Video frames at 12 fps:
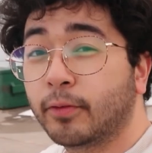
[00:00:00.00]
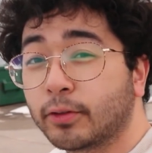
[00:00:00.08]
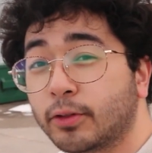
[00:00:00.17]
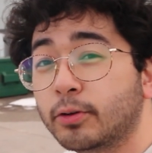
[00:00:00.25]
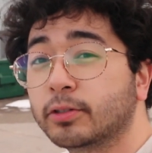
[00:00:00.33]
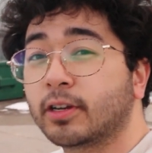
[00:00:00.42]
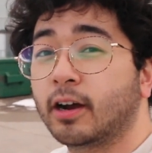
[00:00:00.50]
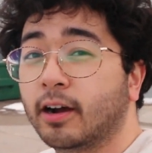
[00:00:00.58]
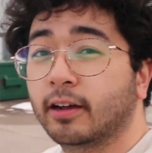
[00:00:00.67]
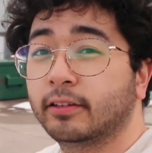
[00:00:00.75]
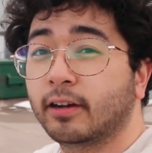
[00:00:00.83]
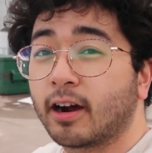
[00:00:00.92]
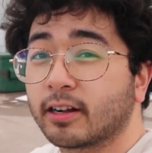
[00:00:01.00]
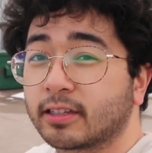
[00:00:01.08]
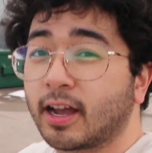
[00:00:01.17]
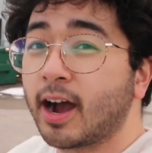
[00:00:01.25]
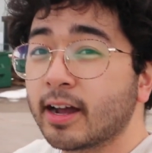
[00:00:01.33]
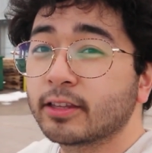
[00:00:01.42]
for those cars, there are
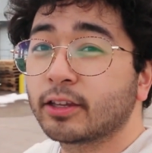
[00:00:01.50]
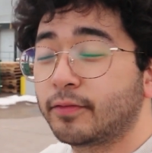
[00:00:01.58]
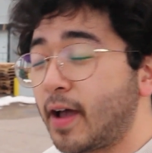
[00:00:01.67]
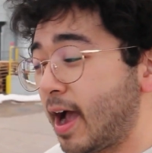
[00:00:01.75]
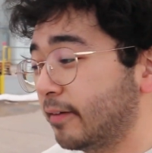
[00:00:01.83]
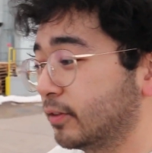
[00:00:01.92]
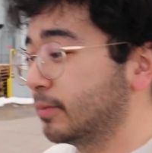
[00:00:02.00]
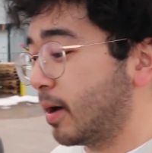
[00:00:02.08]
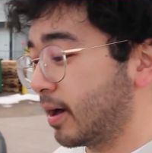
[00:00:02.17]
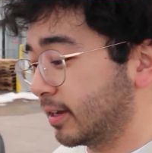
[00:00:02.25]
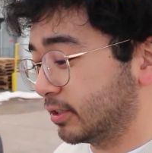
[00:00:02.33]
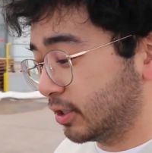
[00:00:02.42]
tons of aftermarket